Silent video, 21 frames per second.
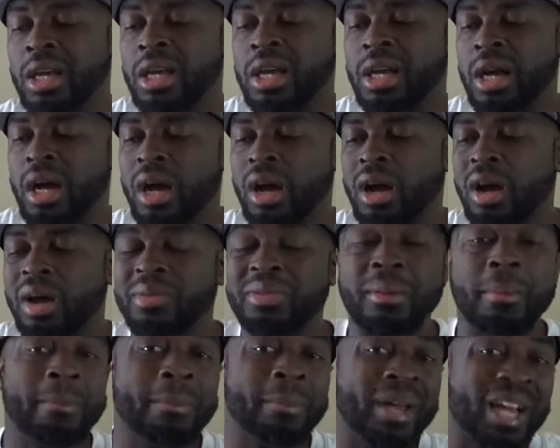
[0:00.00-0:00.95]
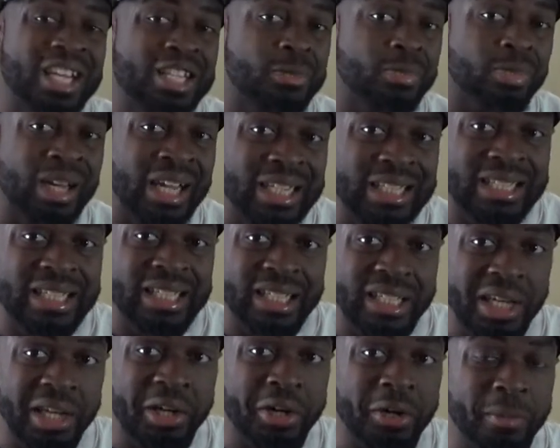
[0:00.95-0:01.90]
The best place to
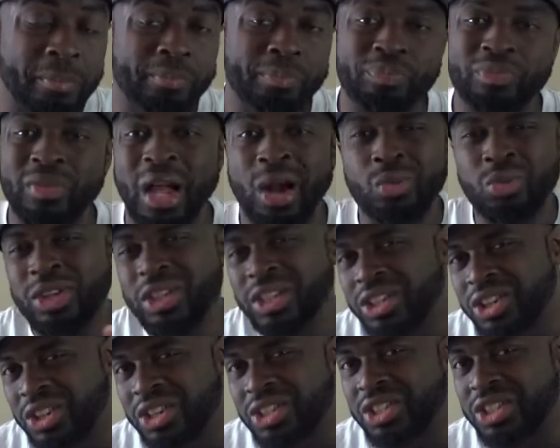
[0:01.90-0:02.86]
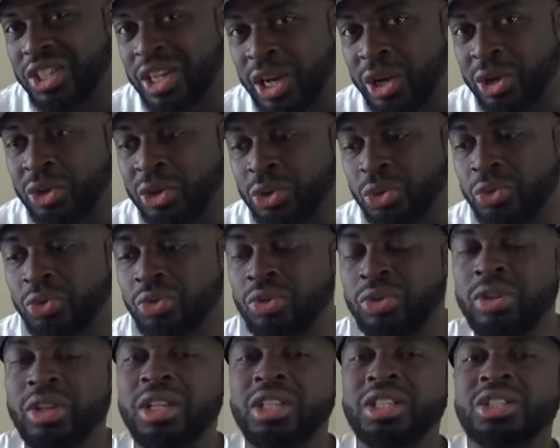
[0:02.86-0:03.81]
get them, I really couldn't tell you.
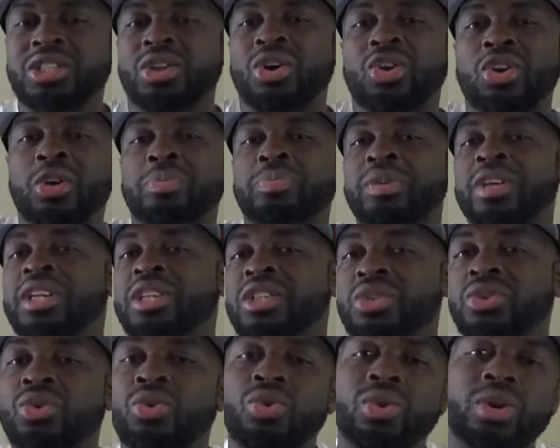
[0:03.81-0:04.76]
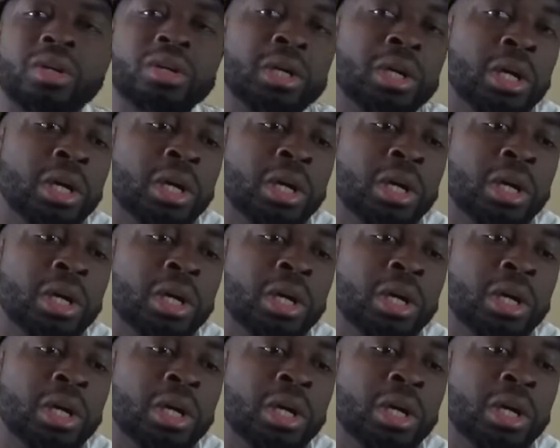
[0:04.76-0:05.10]
It just all depends on